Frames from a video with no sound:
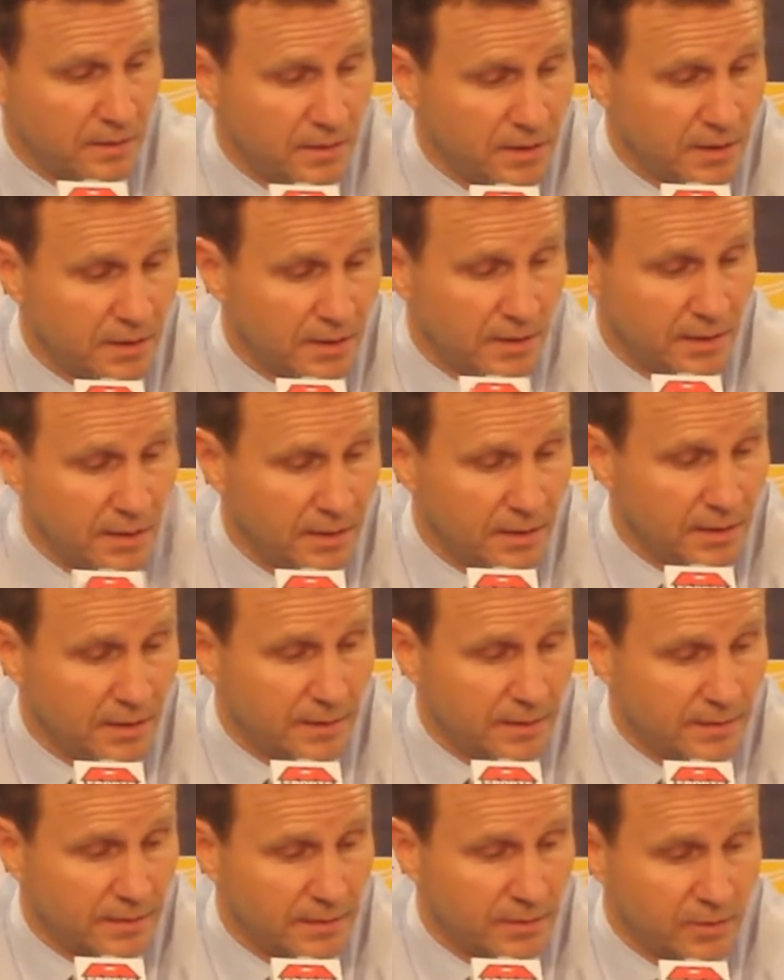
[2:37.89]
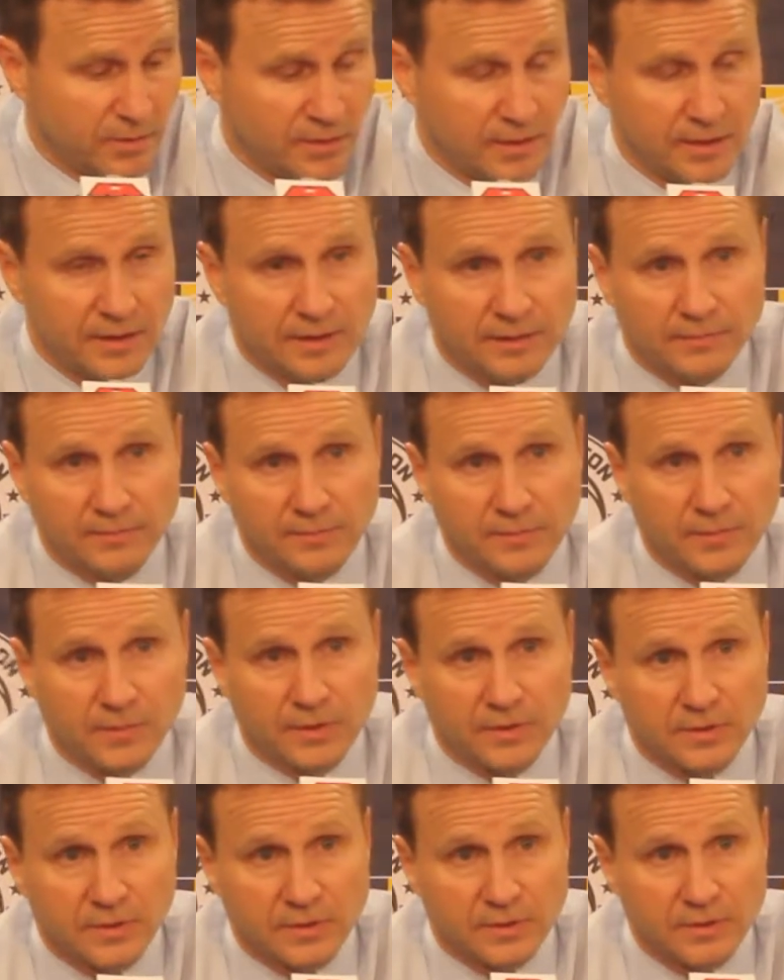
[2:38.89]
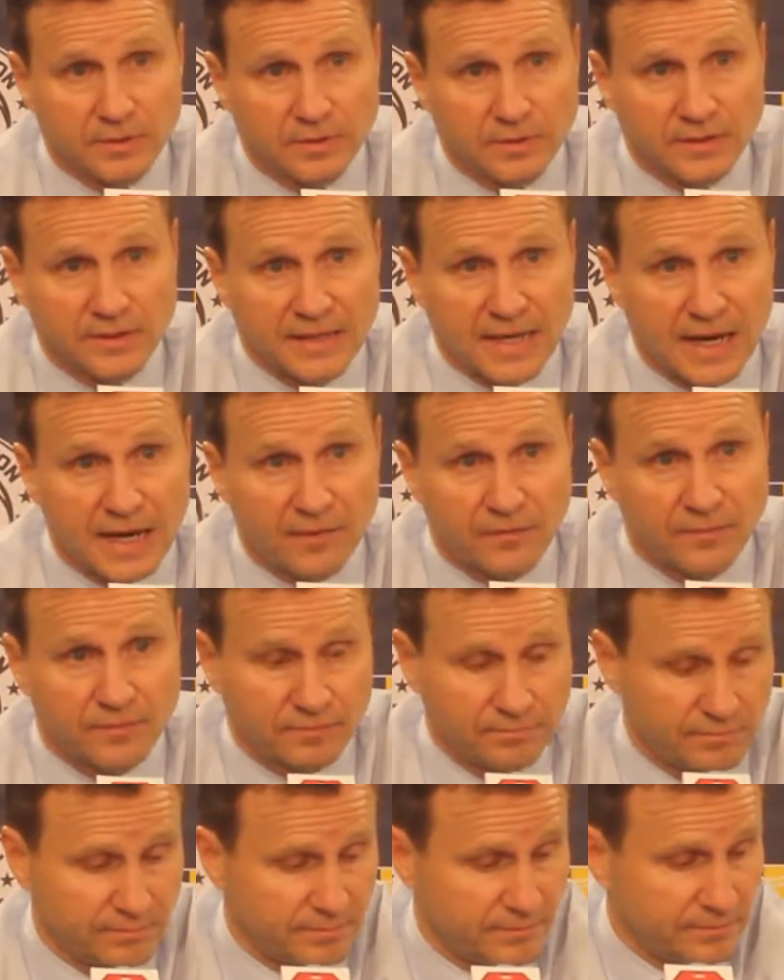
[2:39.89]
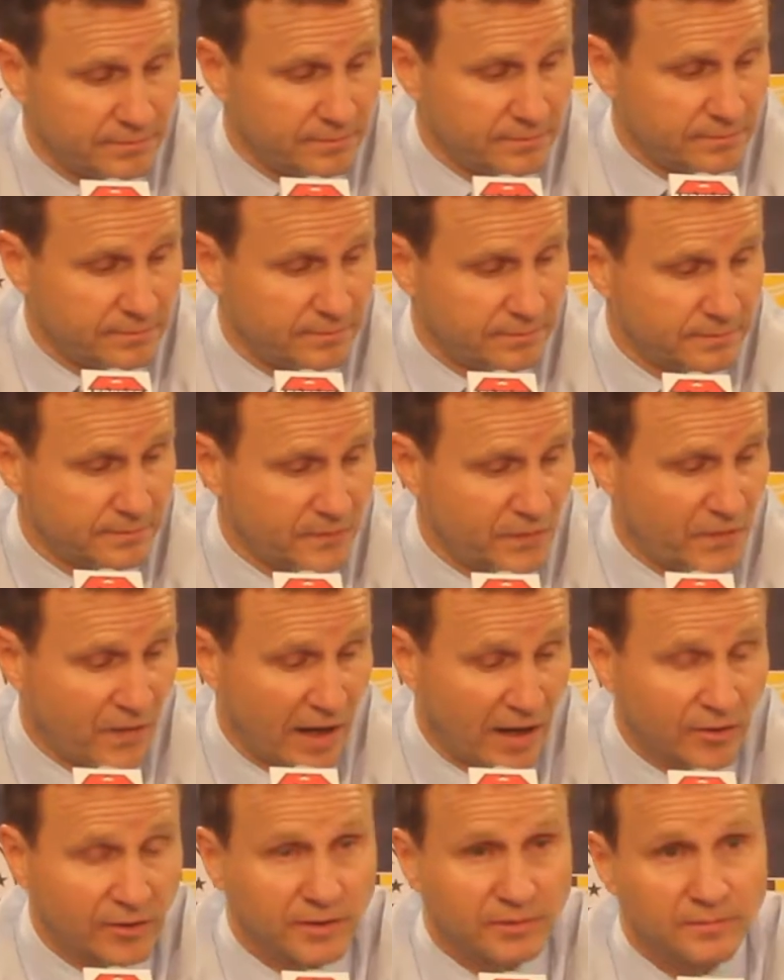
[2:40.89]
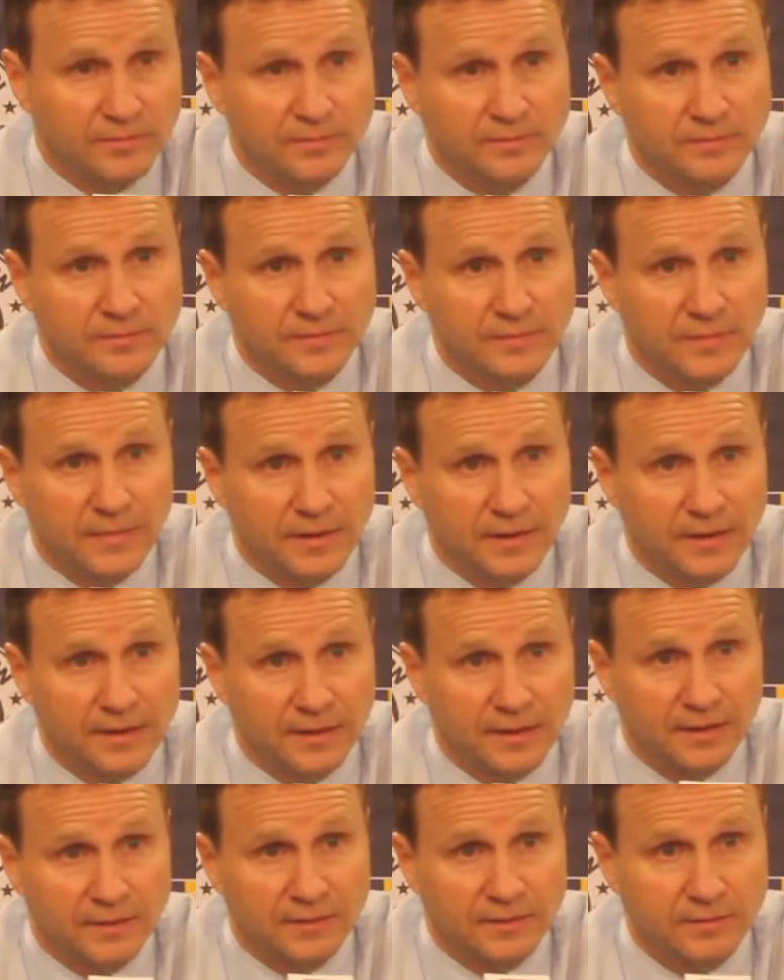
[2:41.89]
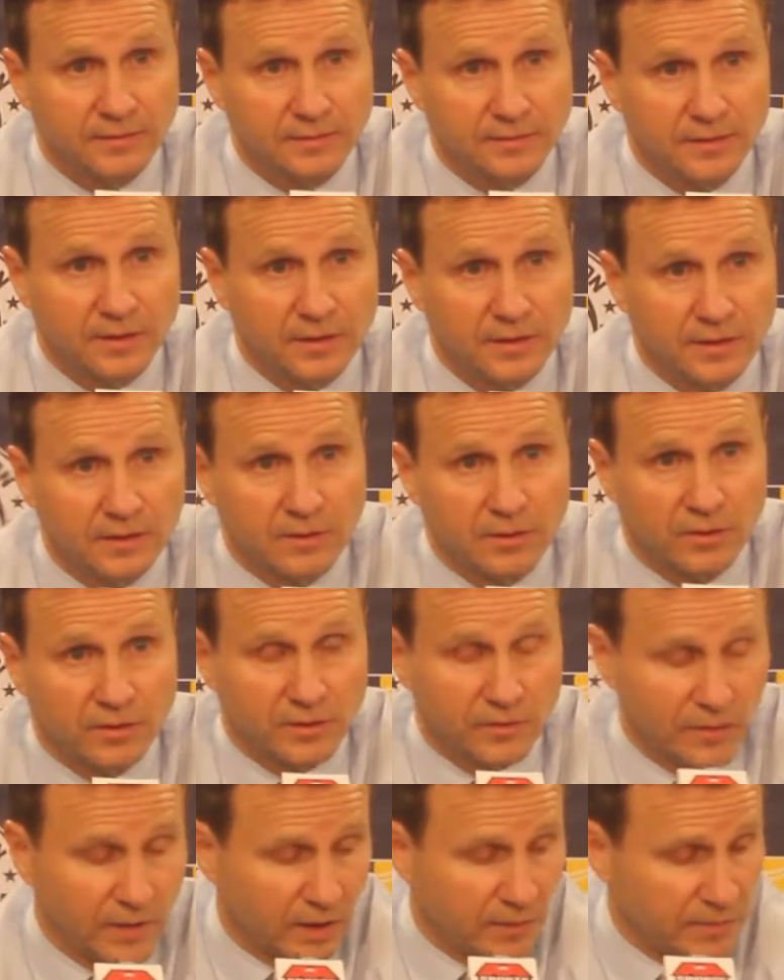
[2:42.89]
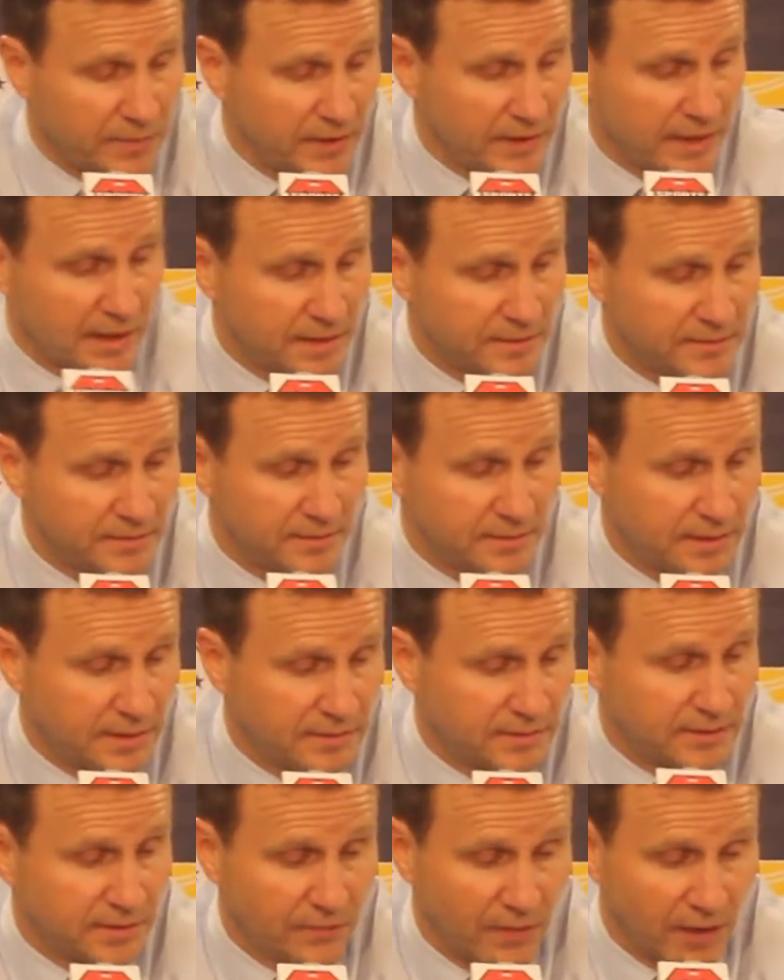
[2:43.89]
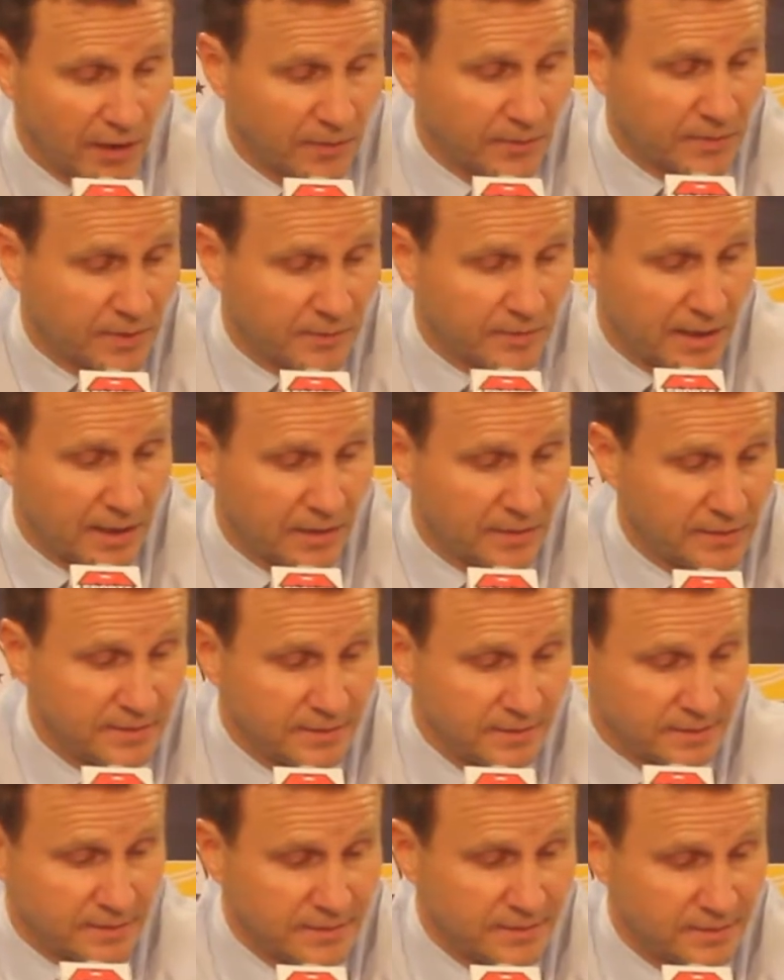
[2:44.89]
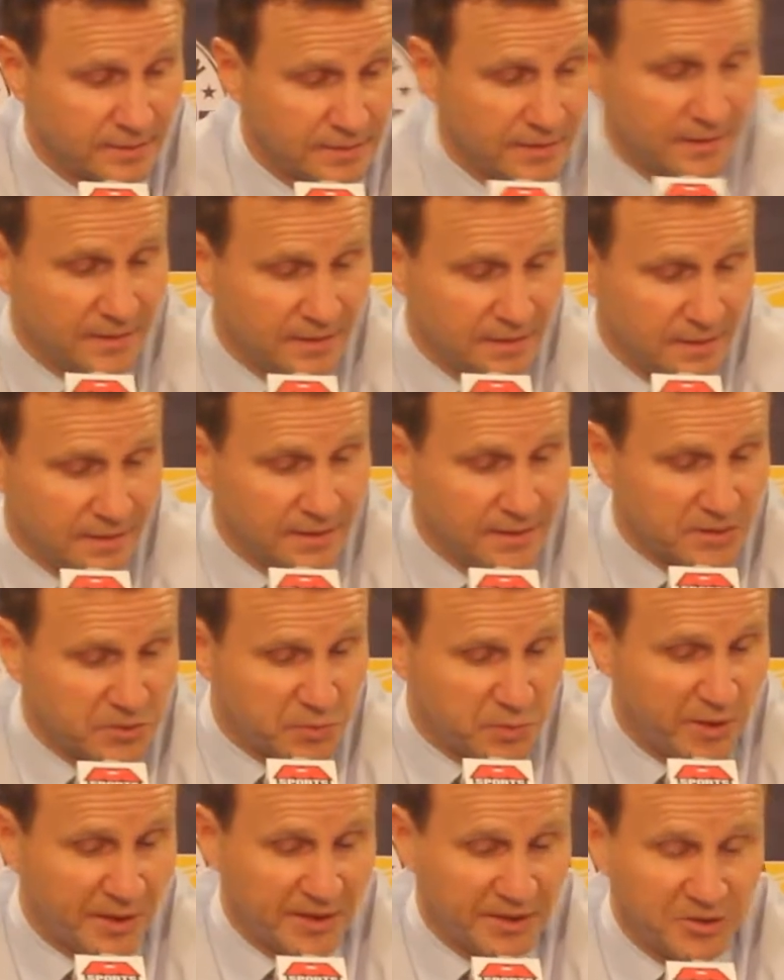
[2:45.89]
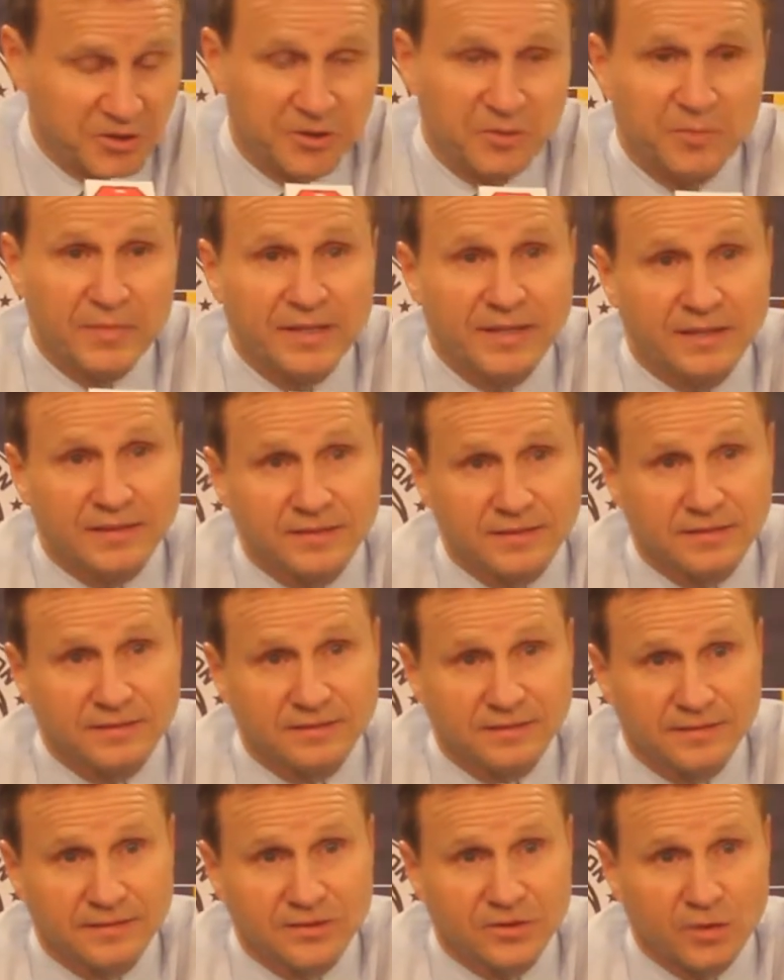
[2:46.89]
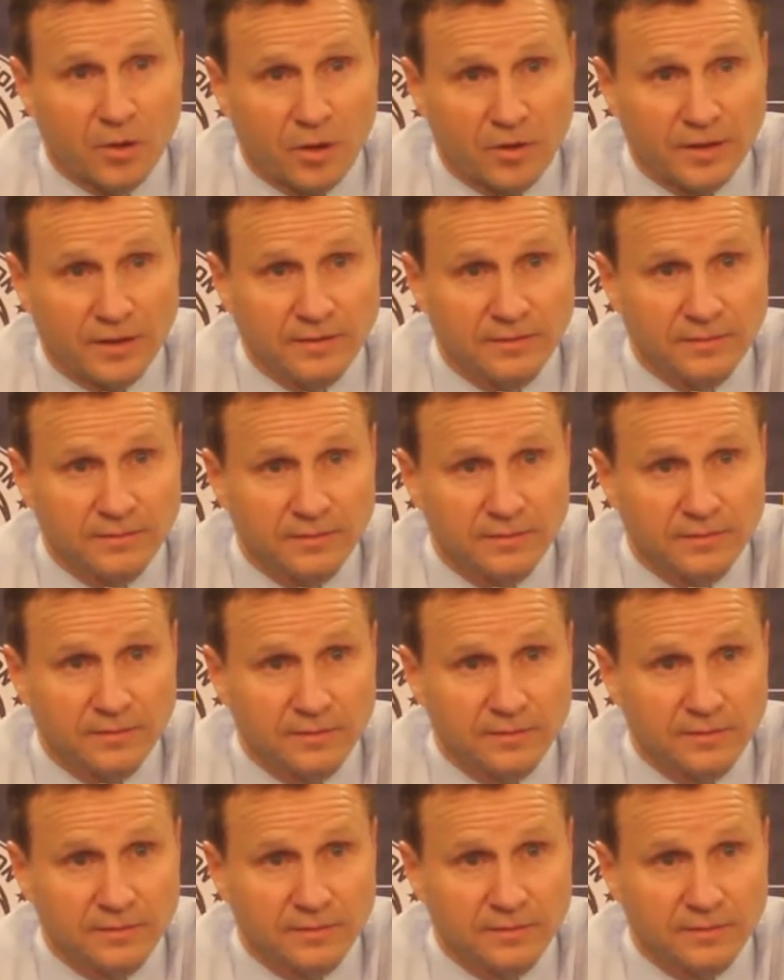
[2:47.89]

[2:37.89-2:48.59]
Ernie and our staff found him, and our development guys has developed him. Now he's playing good minutes, starting.